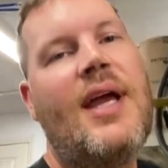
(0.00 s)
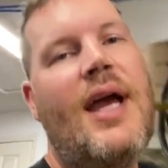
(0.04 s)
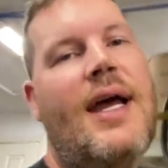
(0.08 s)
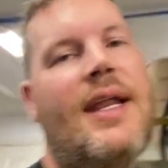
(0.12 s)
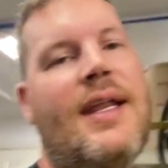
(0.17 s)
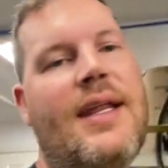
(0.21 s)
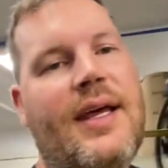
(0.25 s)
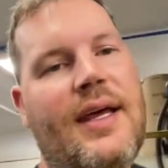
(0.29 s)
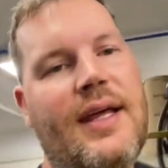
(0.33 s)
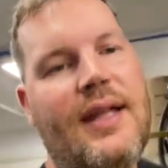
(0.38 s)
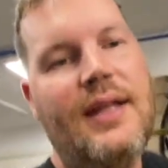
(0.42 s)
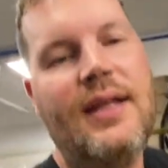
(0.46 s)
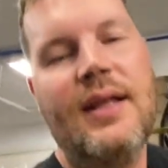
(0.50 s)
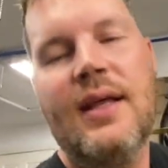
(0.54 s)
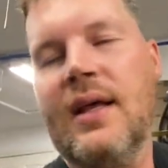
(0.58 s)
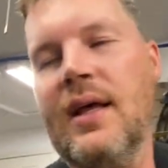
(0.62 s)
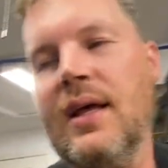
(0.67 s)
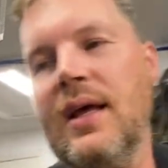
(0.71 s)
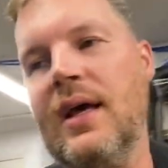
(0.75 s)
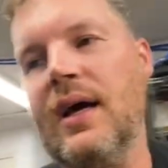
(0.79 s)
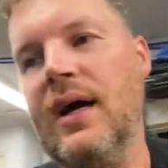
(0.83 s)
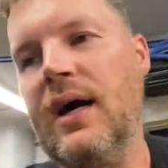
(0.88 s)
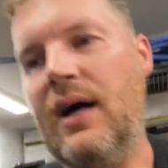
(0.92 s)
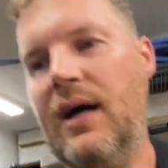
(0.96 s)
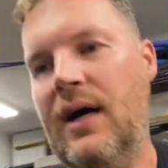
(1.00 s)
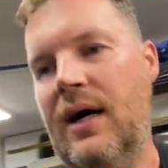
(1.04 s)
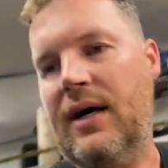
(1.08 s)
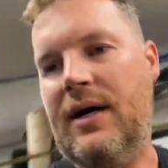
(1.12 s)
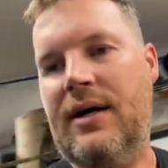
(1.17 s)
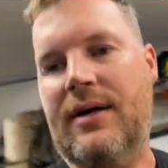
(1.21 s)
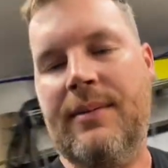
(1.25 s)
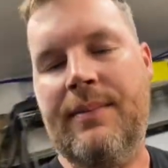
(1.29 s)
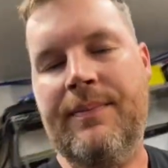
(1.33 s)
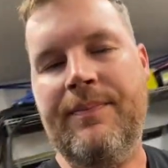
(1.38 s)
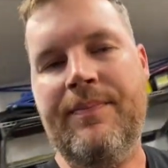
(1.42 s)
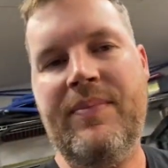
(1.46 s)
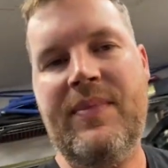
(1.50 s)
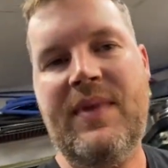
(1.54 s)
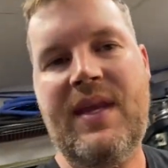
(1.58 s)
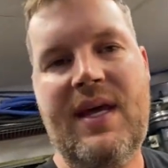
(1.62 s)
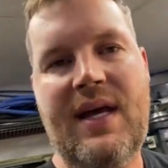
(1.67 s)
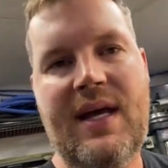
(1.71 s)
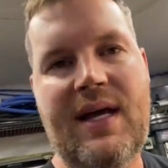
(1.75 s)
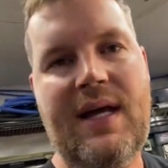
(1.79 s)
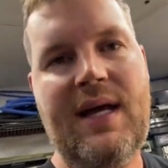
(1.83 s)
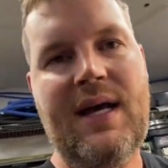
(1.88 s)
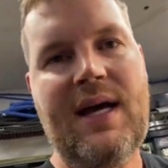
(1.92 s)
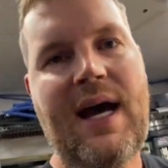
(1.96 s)
I did, um,
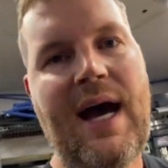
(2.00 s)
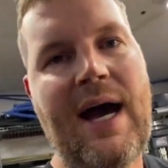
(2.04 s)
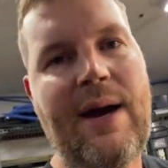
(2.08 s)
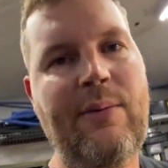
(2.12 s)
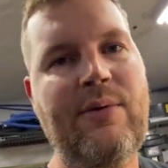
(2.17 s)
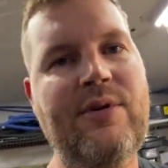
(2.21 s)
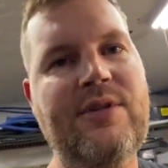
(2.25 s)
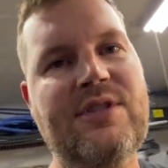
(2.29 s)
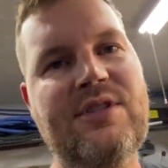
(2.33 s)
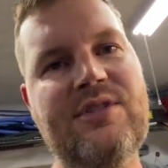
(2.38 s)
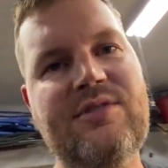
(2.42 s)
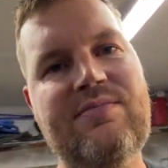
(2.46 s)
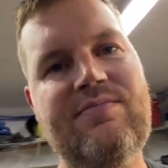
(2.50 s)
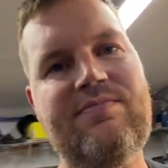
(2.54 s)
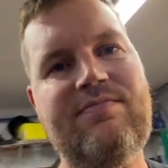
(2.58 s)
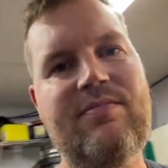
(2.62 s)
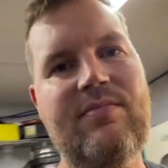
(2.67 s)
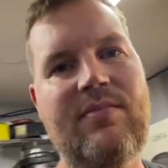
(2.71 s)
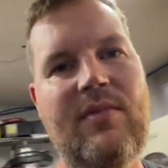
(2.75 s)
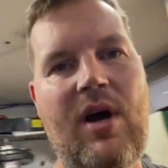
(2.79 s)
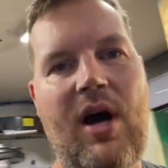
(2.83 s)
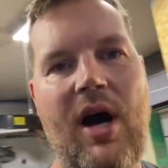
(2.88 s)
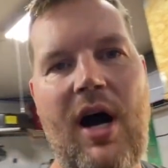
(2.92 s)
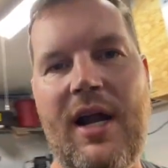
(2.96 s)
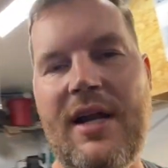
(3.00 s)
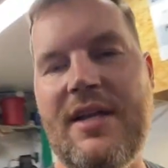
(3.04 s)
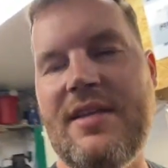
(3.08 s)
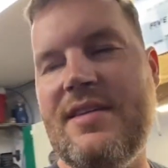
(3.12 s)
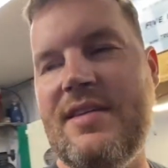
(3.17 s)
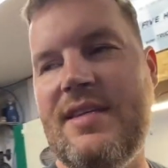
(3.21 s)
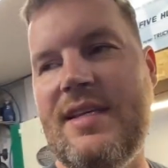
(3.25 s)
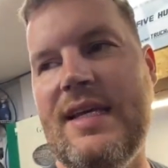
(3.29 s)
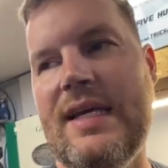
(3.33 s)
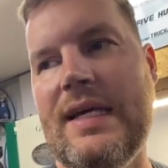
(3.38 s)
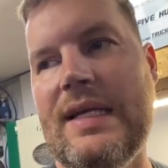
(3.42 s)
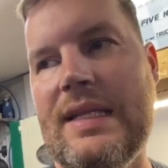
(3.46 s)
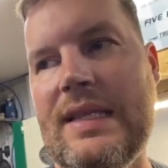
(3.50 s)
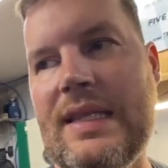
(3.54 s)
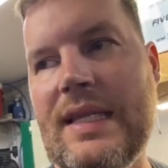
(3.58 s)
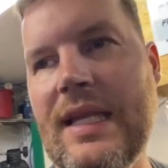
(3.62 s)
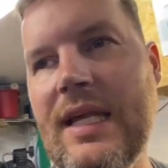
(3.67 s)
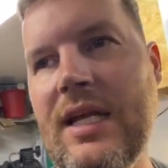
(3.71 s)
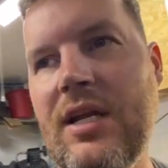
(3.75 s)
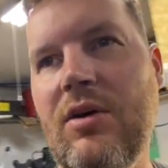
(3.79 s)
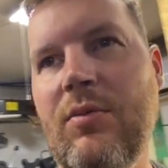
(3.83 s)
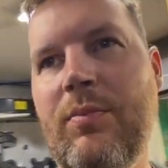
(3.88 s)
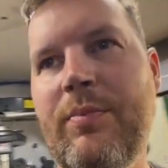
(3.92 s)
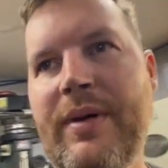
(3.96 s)
I was honestly a
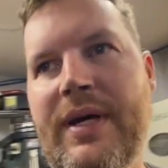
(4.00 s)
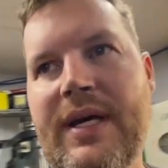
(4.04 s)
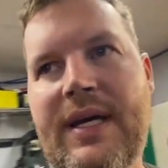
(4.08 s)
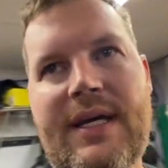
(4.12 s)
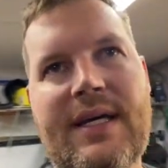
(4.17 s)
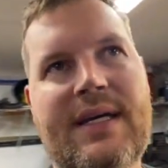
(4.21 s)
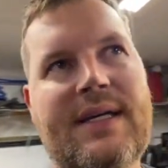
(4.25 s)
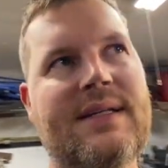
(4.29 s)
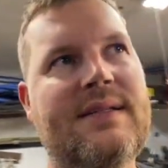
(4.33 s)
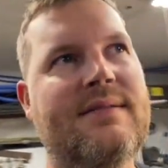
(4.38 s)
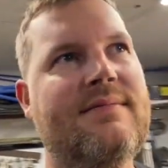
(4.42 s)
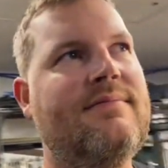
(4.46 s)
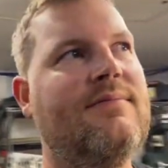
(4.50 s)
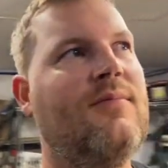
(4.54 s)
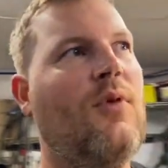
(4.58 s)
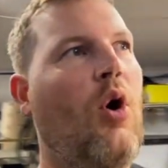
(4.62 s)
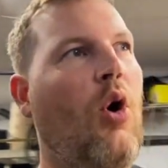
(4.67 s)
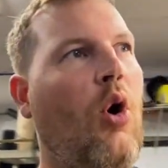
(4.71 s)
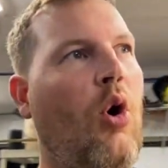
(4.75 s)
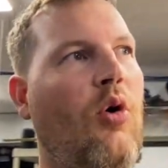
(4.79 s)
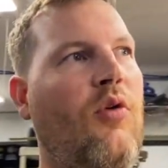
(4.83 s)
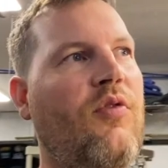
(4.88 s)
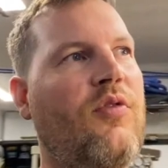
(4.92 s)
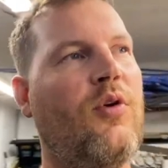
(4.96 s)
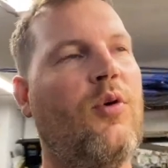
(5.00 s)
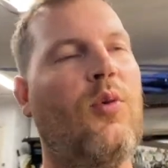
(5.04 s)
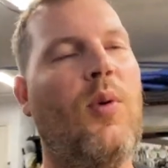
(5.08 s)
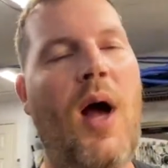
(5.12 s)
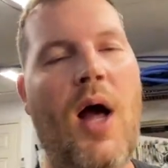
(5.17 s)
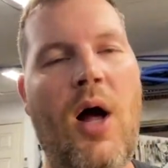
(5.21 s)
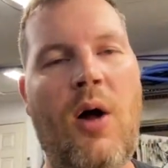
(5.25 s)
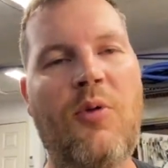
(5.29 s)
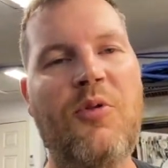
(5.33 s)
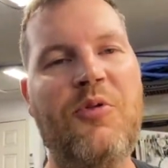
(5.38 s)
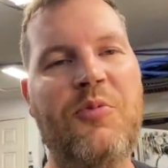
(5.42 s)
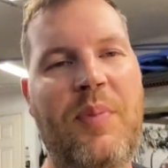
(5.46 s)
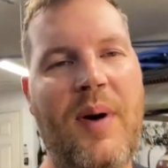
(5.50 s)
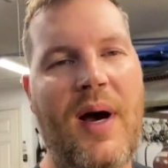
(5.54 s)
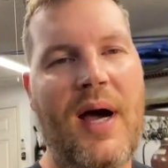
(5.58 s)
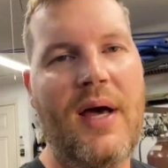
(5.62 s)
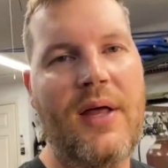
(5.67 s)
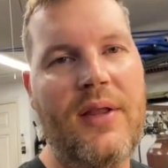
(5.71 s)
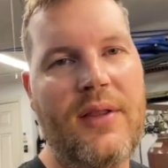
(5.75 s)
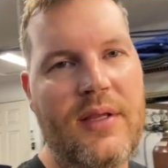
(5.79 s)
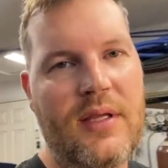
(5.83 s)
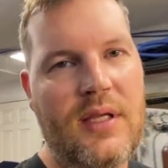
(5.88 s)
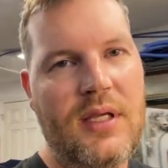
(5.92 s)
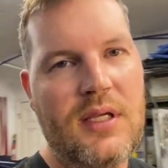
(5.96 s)
little bit overwhelmed
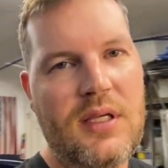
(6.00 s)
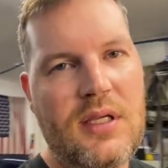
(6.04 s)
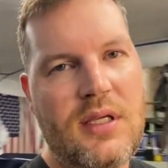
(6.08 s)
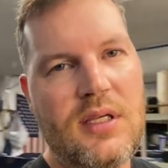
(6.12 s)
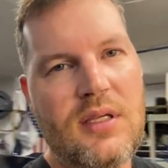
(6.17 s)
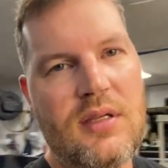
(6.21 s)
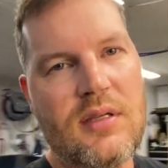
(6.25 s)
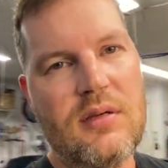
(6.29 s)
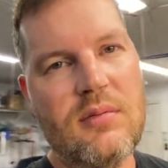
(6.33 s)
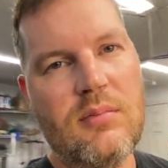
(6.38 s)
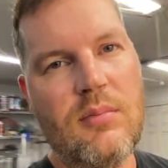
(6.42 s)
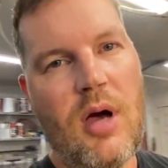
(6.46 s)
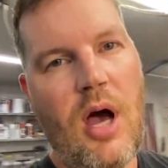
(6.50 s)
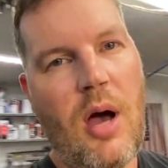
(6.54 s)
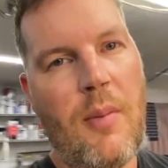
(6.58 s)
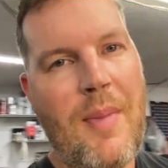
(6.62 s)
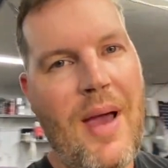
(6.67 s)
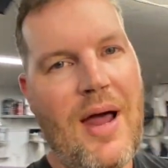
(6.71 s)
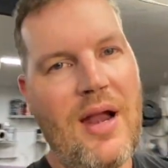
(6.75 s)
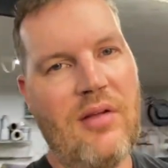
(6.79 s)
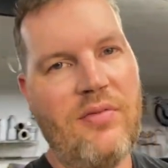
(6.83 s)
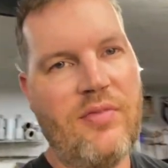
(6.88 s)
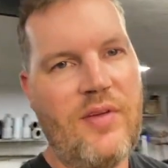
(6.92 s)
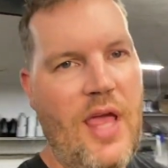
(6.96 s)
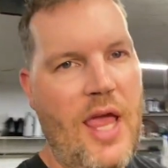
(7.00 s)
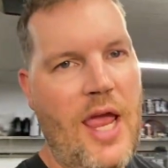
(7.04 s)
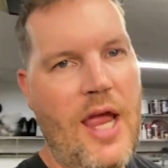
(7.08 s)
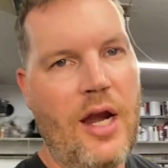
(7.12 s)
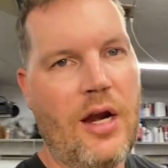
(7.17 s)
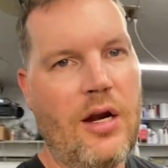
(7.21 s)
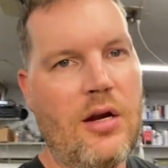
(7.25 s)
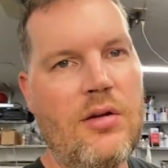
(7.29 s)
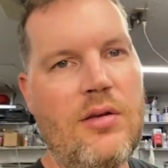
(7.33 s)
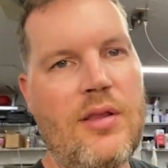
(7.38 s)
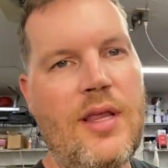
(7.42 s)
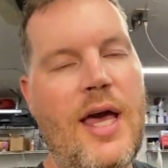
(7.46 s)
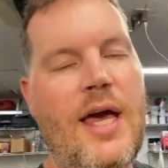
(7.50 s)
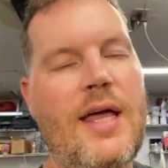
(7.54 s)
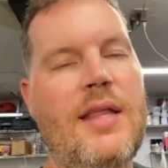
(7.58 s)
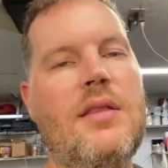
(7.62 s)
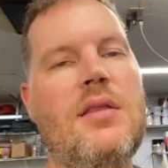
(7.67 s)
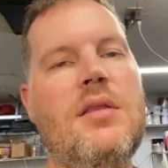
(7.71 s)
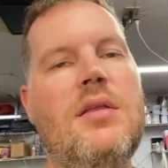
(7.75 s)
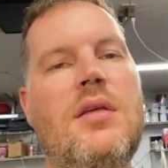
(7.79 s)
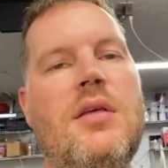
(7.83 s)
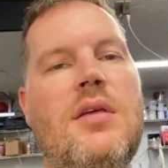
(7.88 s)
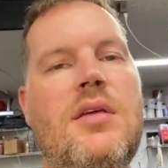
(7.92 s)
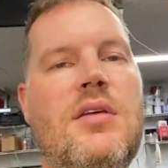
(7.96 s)
by the amount of air that
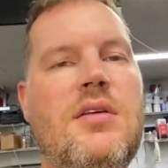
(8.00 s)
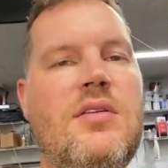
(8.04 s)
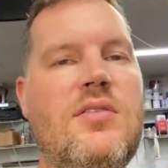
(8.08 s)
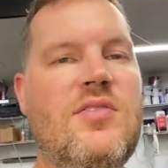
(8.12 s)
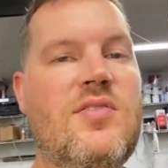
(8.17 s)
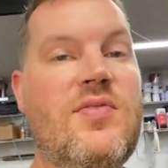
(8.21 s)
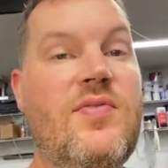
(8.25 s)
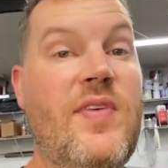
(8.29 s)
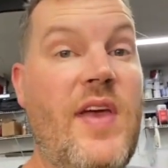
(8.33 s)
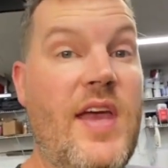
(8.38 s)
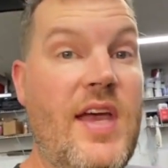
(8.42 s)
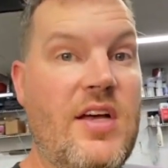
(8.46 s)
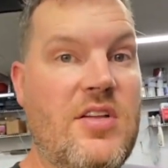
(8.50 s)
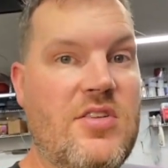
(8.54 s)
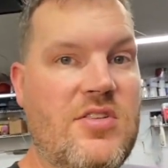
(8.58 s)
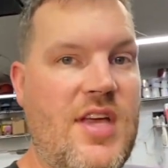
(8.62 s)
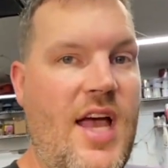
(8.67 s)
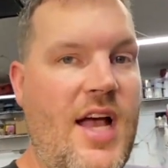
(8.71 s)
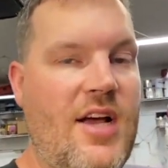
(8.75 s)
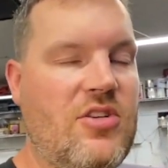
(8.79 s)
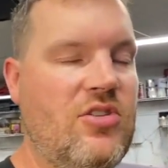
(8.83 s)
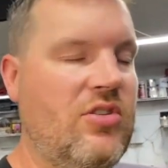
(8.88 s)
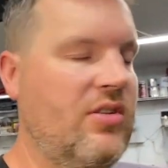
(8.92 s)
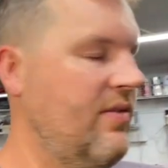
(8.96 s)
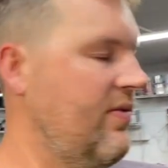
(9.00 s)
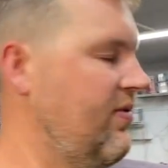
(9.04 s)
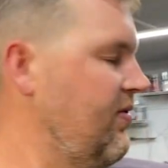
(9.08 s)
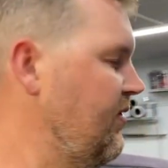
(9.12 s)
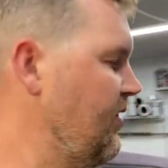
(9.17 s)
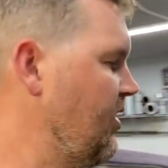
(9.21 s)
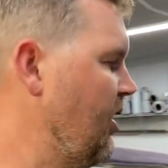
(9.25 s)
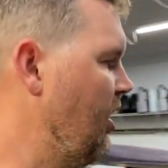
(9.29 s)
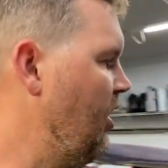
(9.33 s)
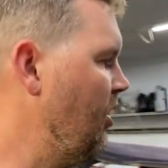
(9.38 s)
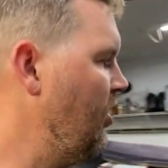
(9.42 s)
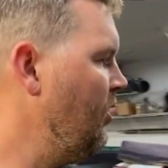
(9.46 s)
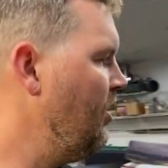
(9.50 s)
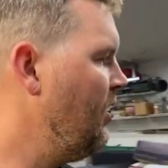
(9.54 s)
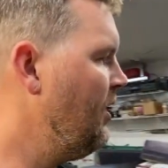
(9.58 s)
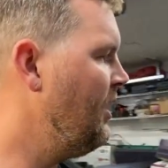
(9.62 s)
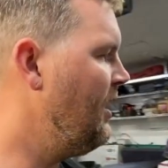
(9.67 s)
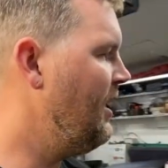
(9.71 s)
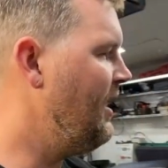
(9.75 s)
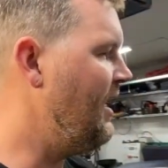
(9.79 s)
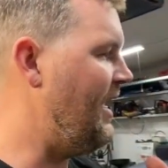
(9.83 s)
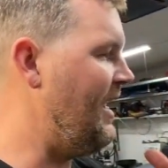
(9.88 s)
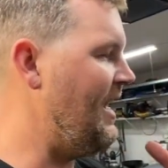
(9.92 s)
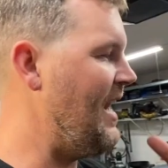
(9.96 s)
these fans actually flow
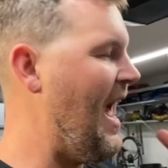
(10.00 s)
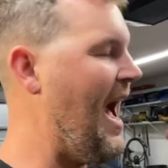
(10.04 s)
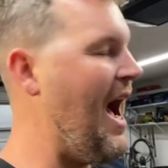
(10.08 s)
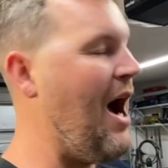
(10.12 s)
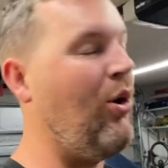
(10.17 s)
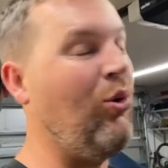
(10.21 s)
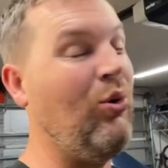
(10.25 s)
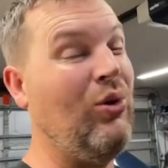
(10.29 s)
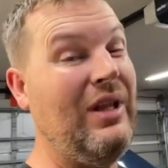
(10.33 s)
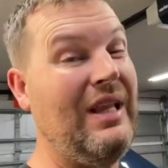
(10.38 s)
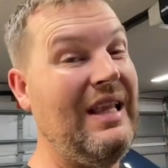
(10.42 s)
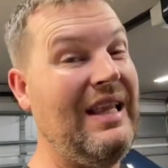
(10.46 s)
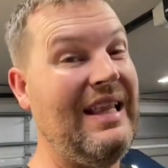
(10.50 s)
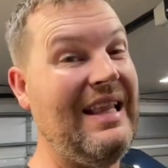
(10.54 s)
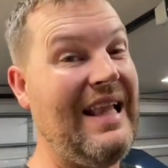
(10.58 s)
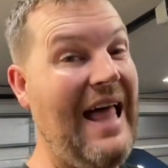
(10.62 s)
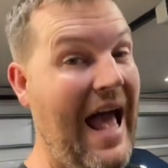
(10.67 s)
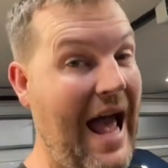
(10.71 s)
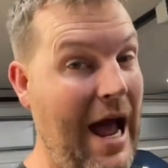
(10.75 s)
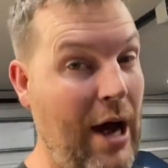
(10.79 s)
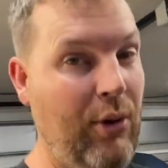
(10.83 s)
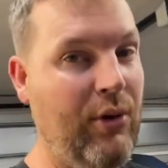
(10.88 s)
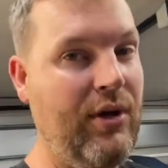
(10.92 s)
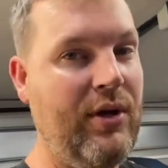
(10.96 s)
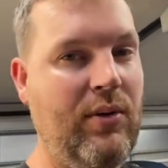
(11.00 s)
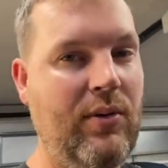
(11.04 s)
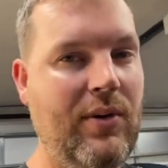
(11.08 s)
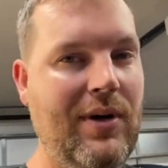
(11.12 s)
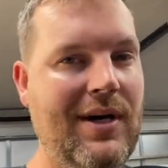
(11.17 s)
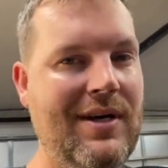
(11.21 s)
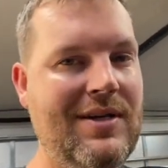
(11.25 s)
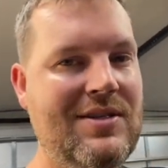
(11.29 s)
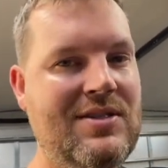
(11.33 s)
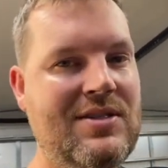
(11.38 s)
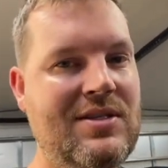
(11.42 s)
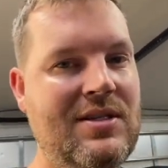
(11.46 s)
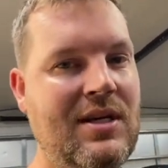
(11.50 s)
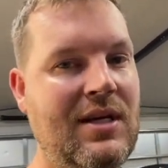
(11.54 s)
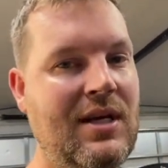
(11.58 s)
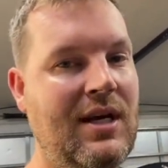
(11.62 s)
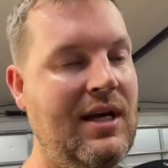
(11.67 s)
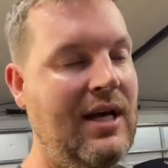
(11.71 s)
and how loud it was.